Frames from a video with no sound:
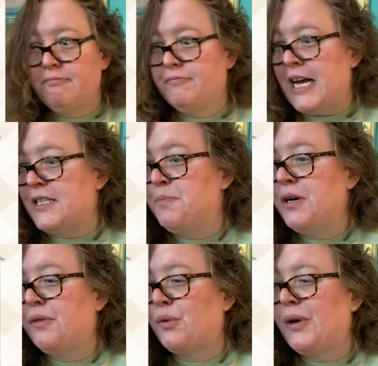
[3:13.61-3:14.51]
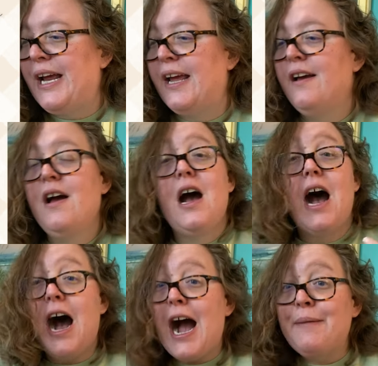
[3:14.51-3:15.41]
That's book three.
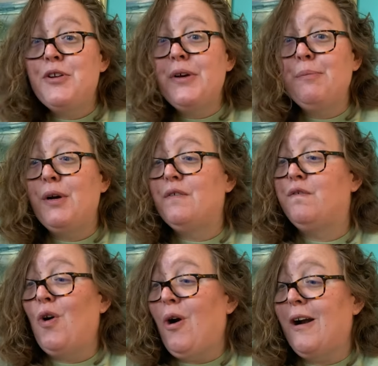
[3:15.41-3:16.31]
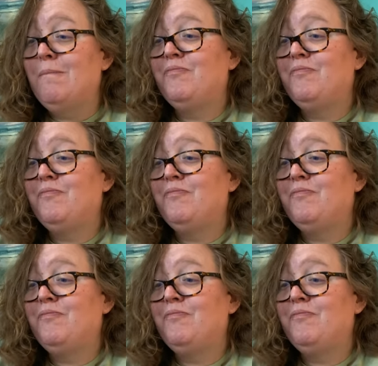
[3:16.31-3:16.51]
I'm doing book four,